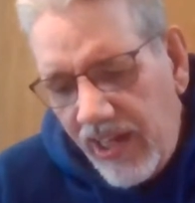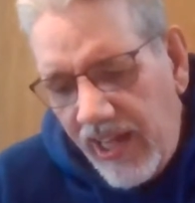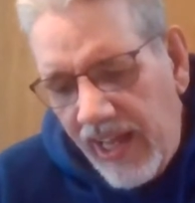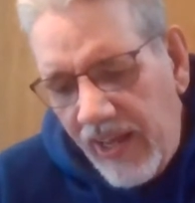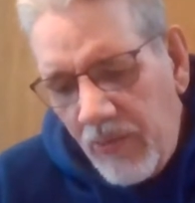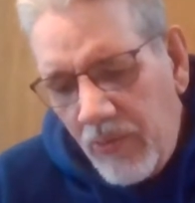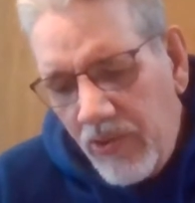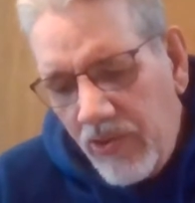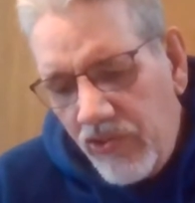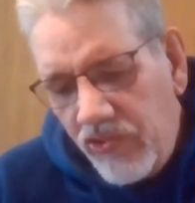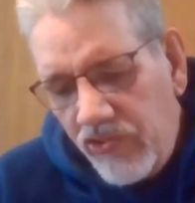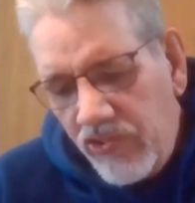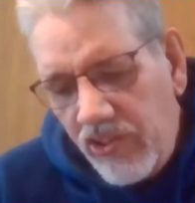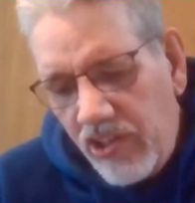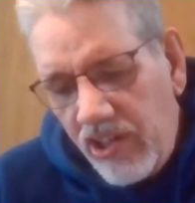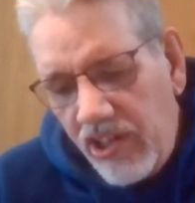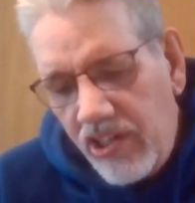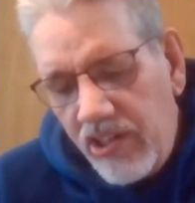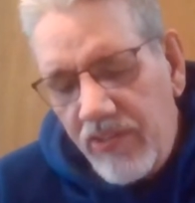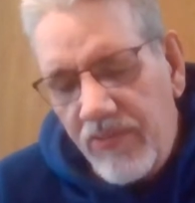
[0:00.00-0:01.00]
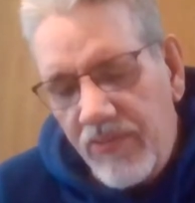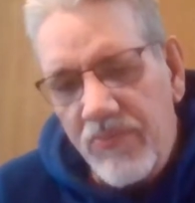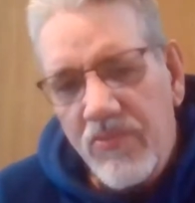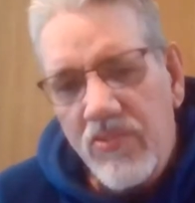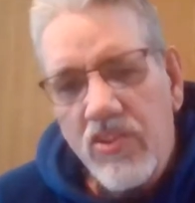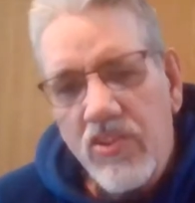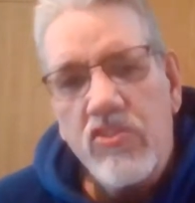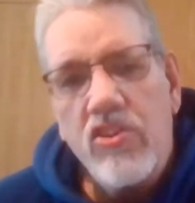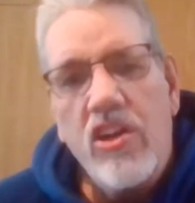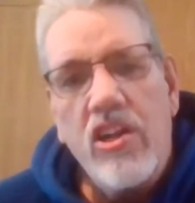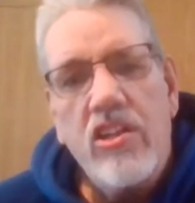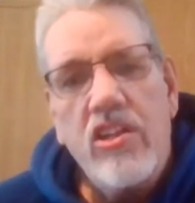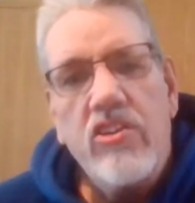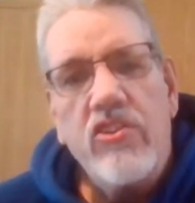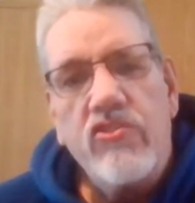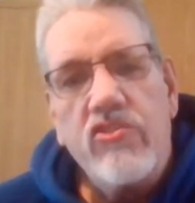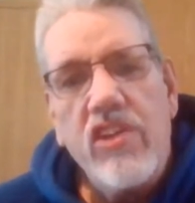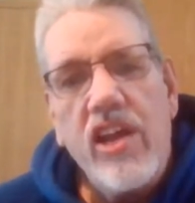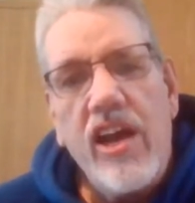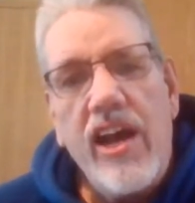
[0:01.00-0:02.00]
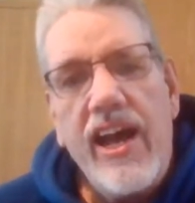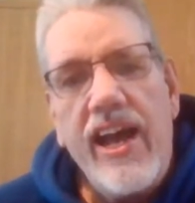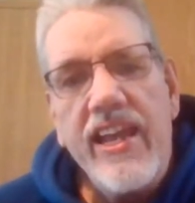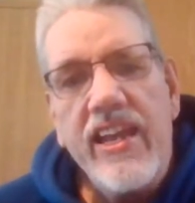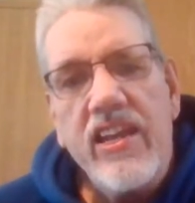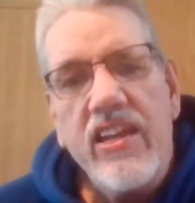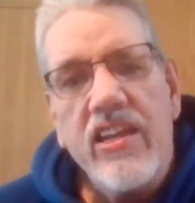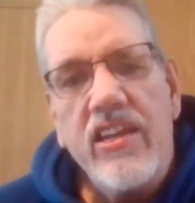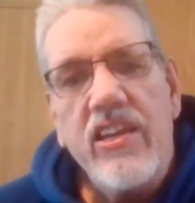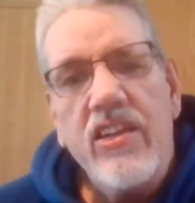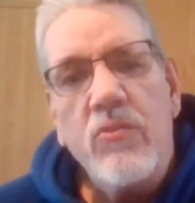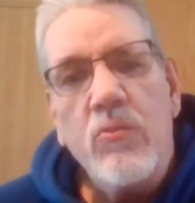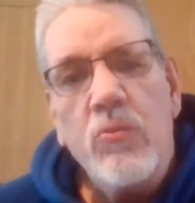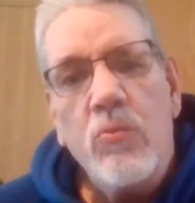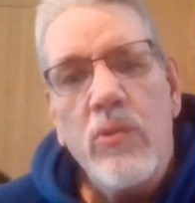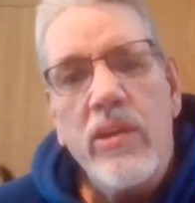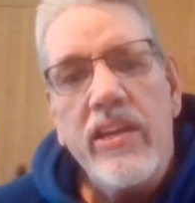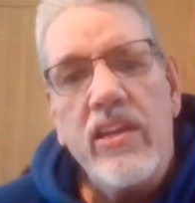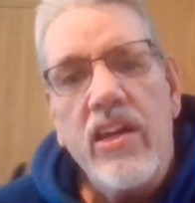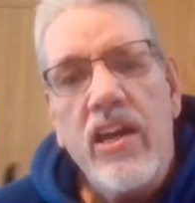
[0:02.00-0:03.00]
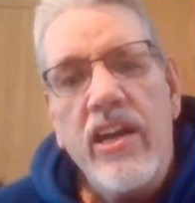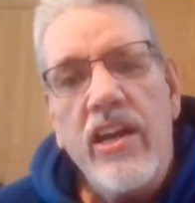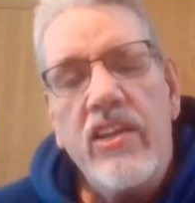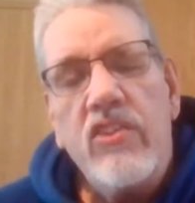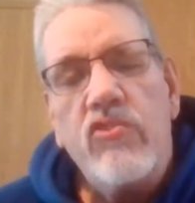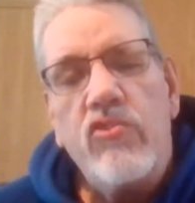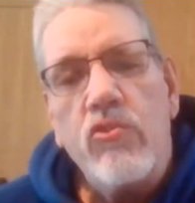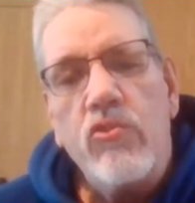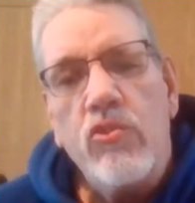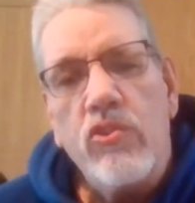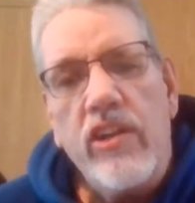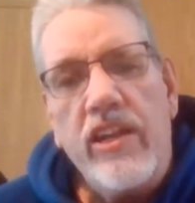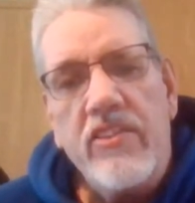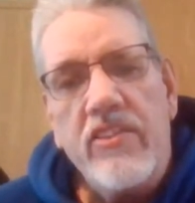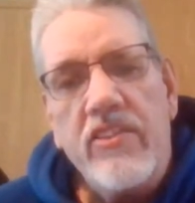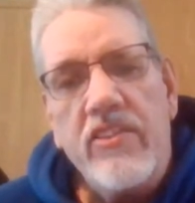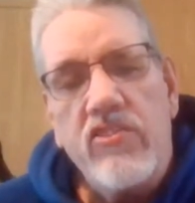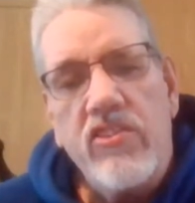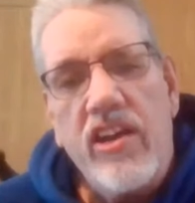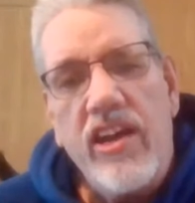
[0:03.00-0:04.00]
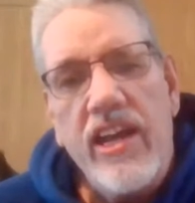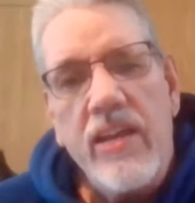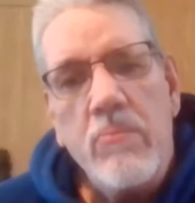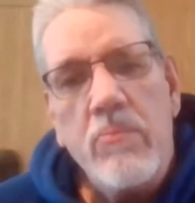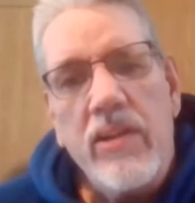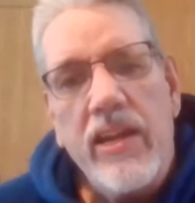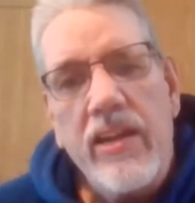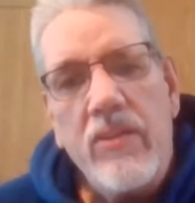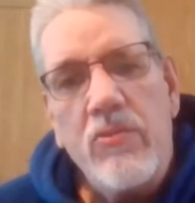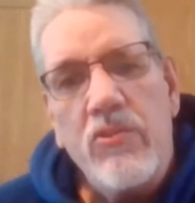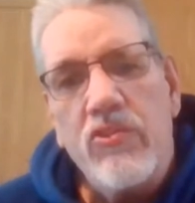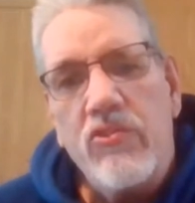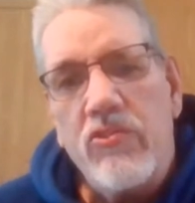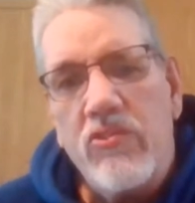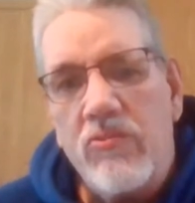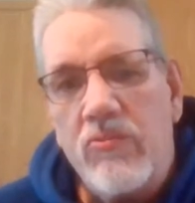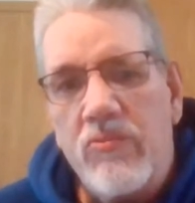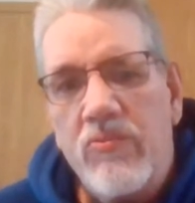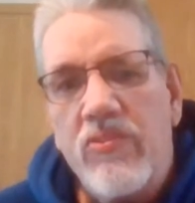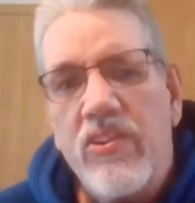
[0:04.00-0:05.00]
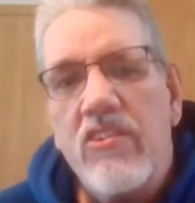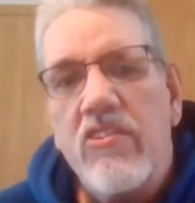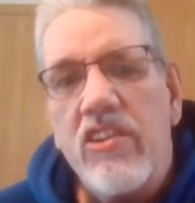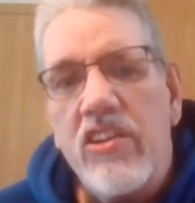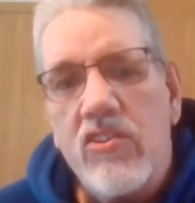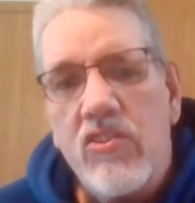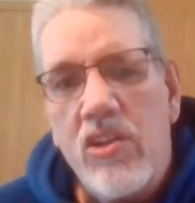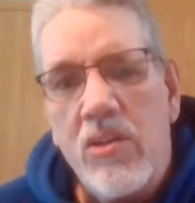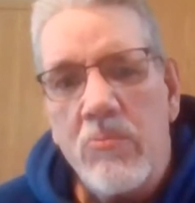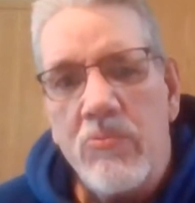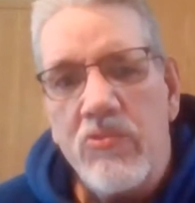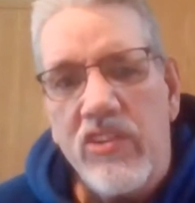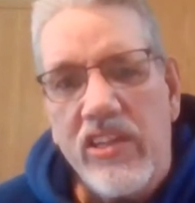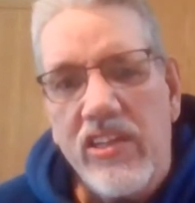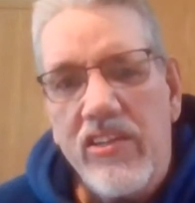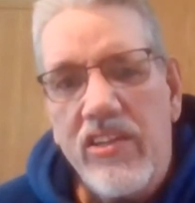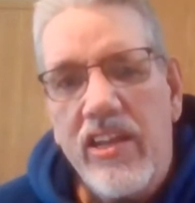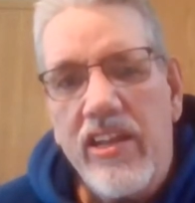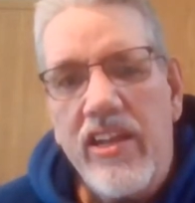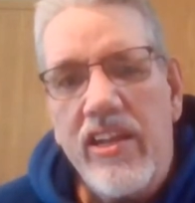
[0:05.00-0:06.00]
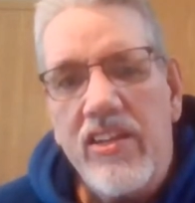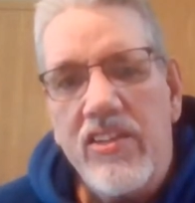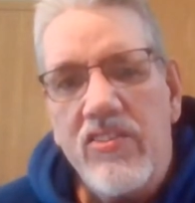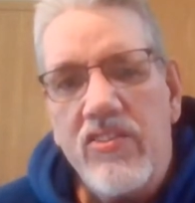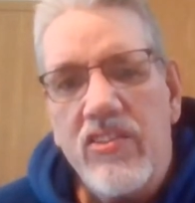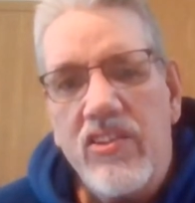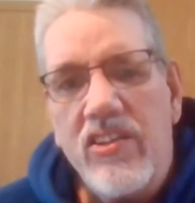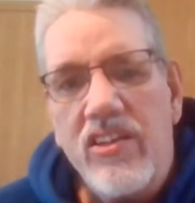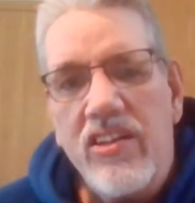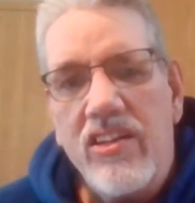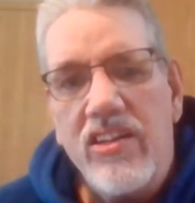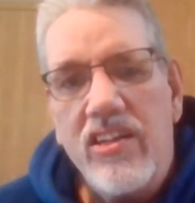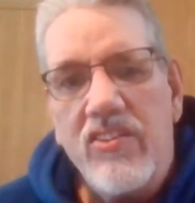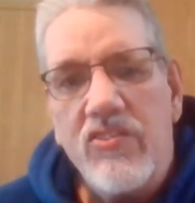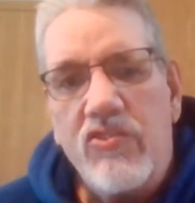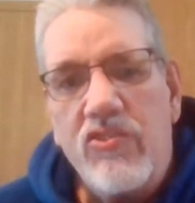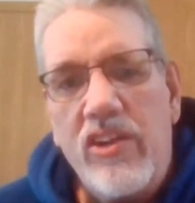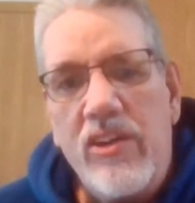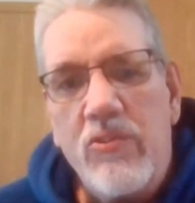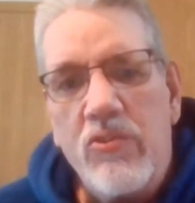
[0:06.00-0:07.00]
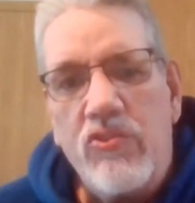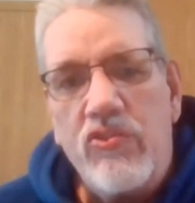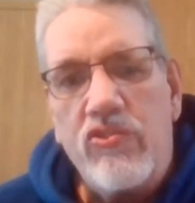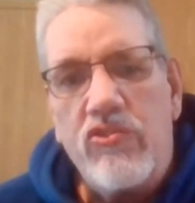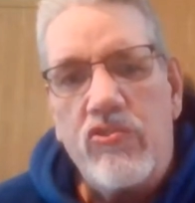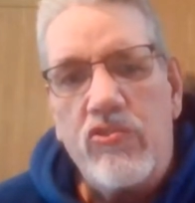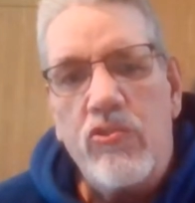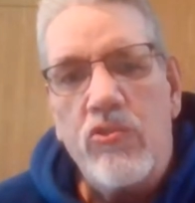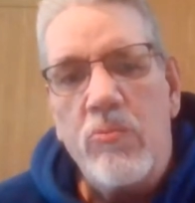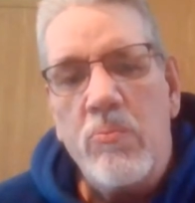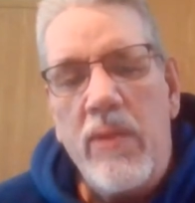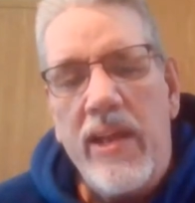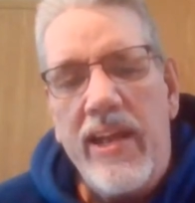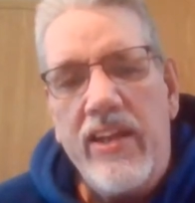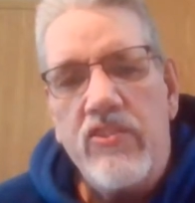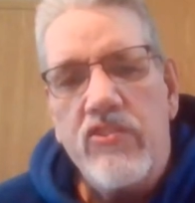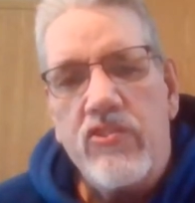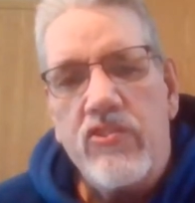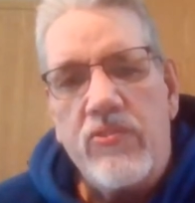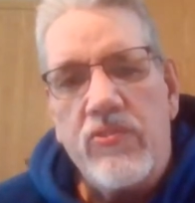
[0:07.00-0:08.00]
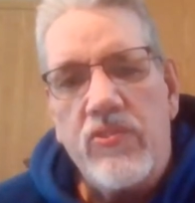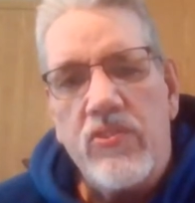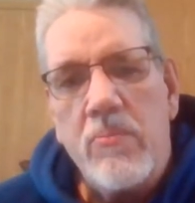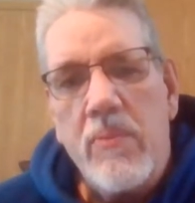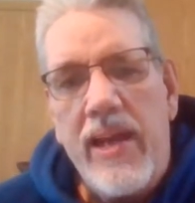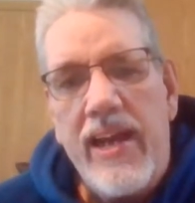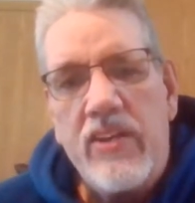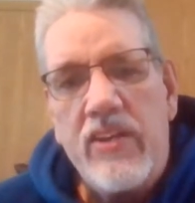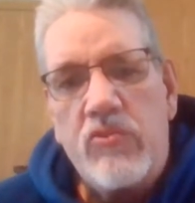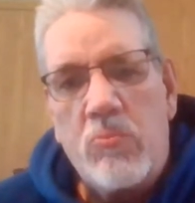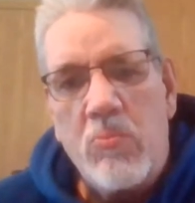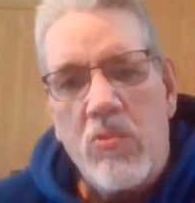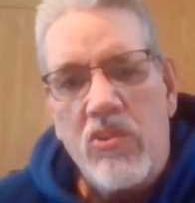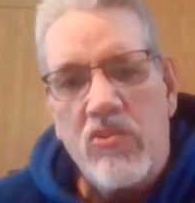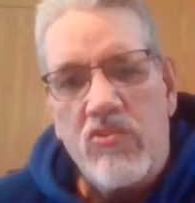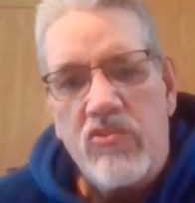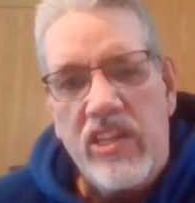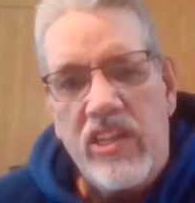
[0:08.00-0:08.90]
I was the tallest guy in Wing High School at the time, but I was very clumsy, and so I was a student manager for the basketball